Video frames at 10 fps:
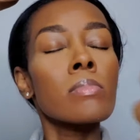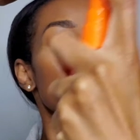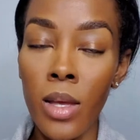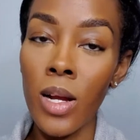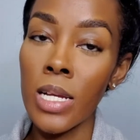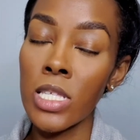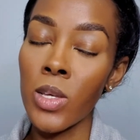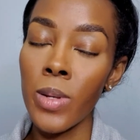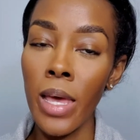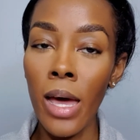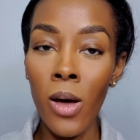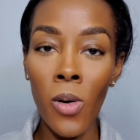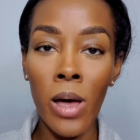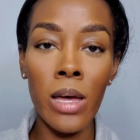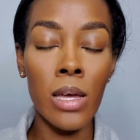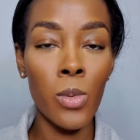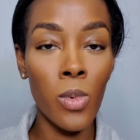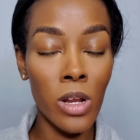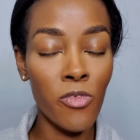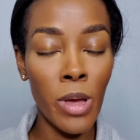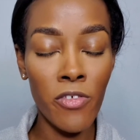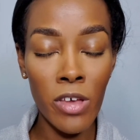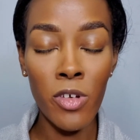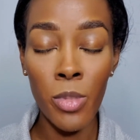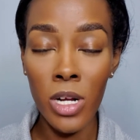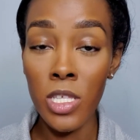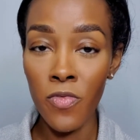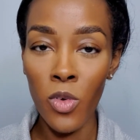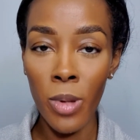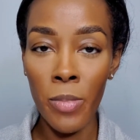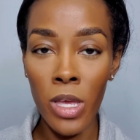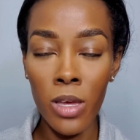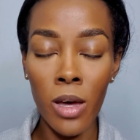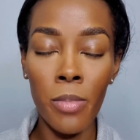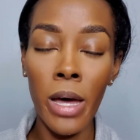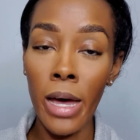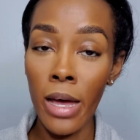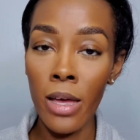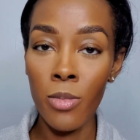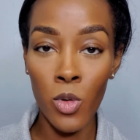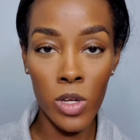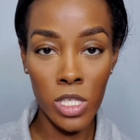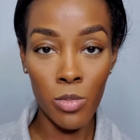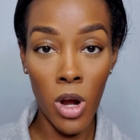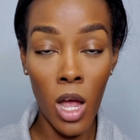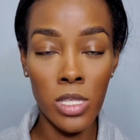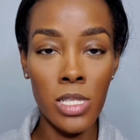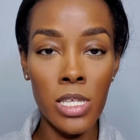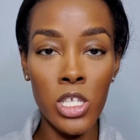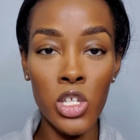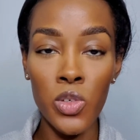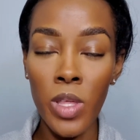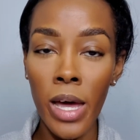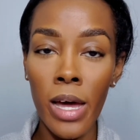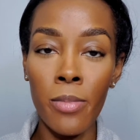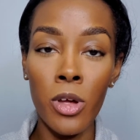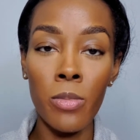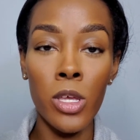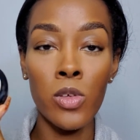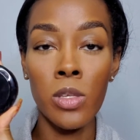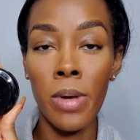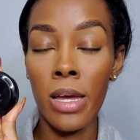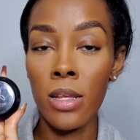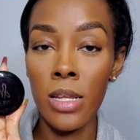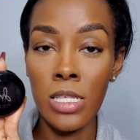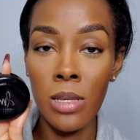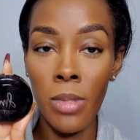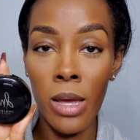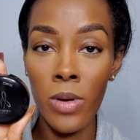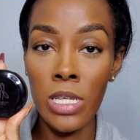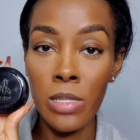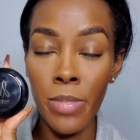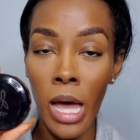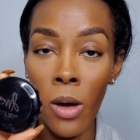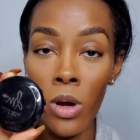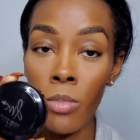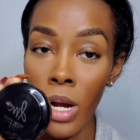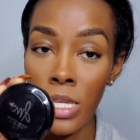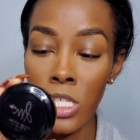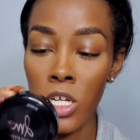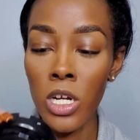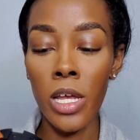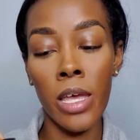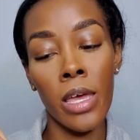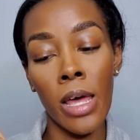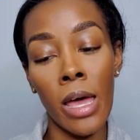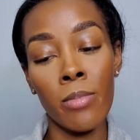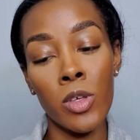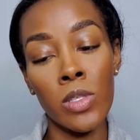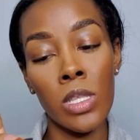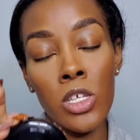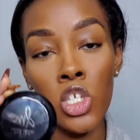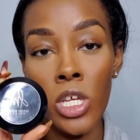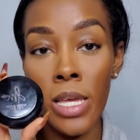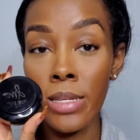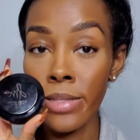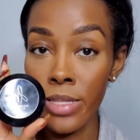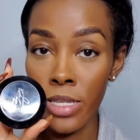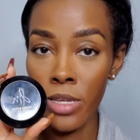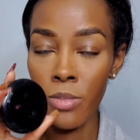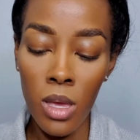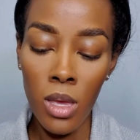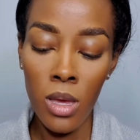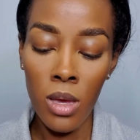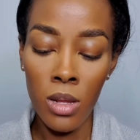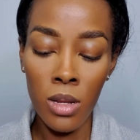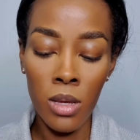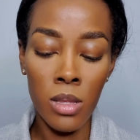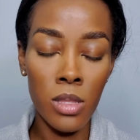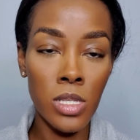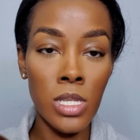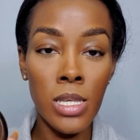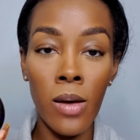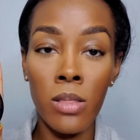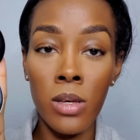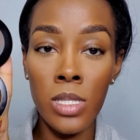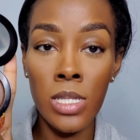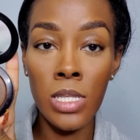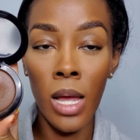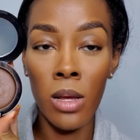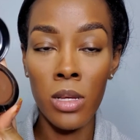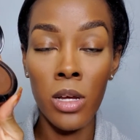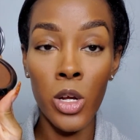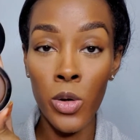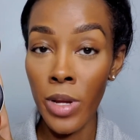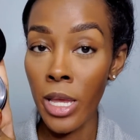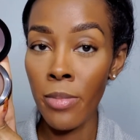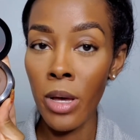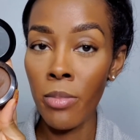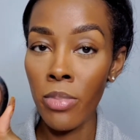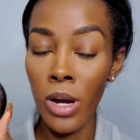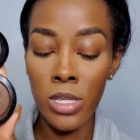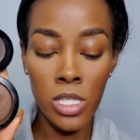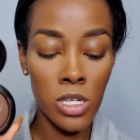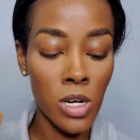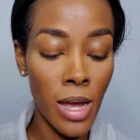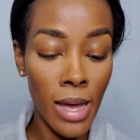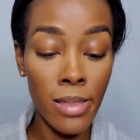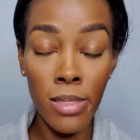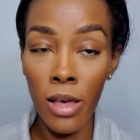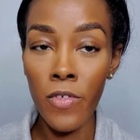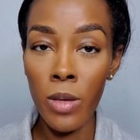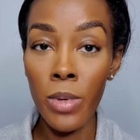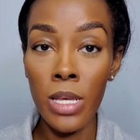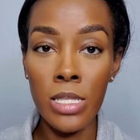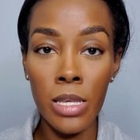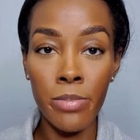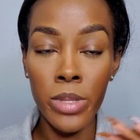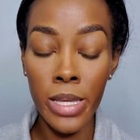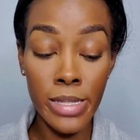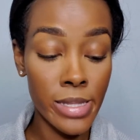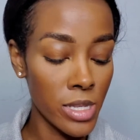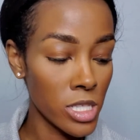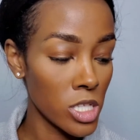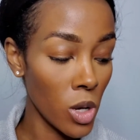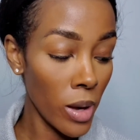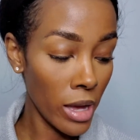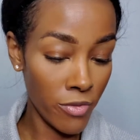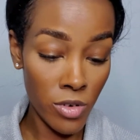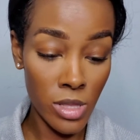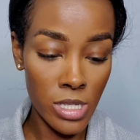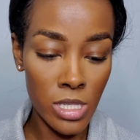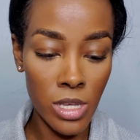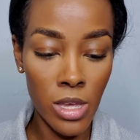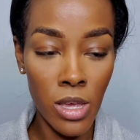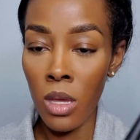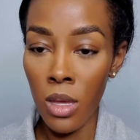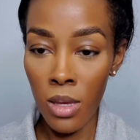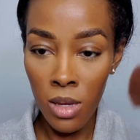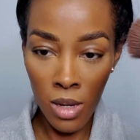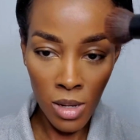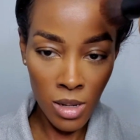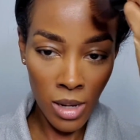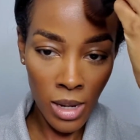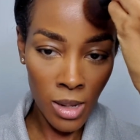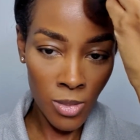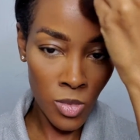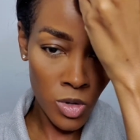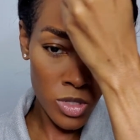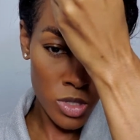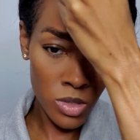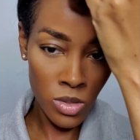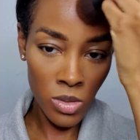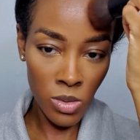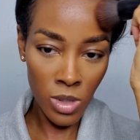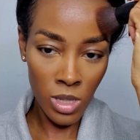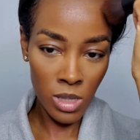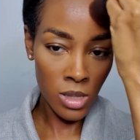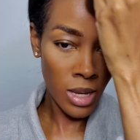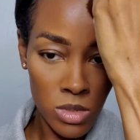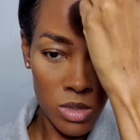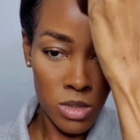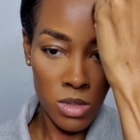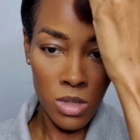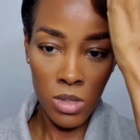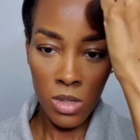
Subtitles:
All right, so now one of my favorite parts of doing my makeup, I am going to bronze. To do that, I'm going to be using my Danessa Myricks Power Bronzer, and I'm using the shade Deep. And this is how it looks. This is a cream bronzer. I love it because it blends in so effortlessly. And I'm going to lightly